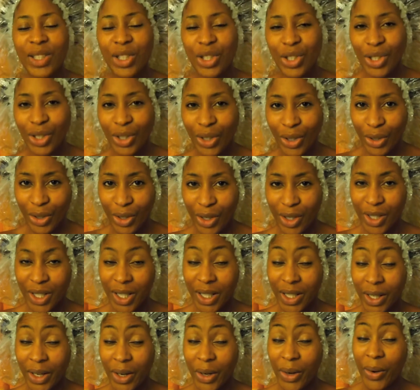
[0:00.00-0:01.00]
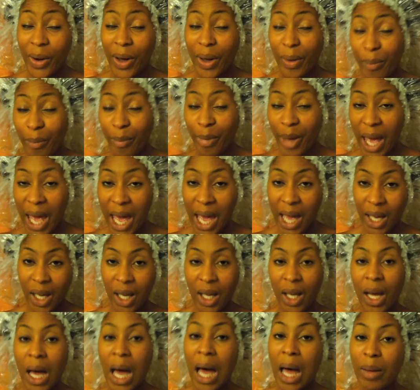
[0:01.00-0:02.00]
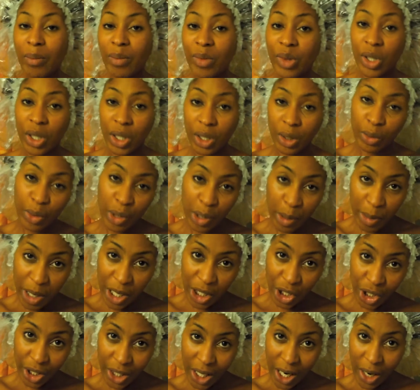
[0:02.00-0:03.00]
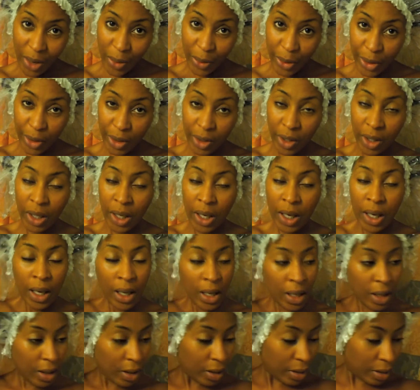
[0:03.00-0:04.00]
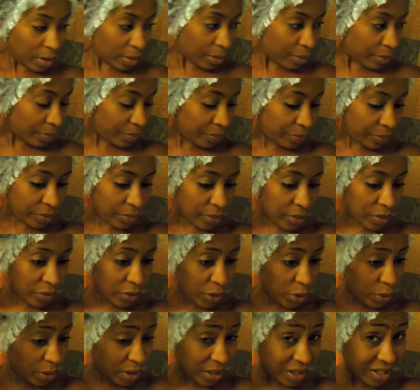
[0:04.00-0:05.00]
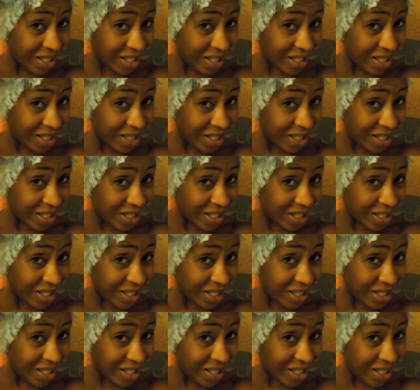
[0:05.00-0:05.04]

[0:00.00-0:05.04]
it's your girl. So I'm back. I'm done with my shower. If you can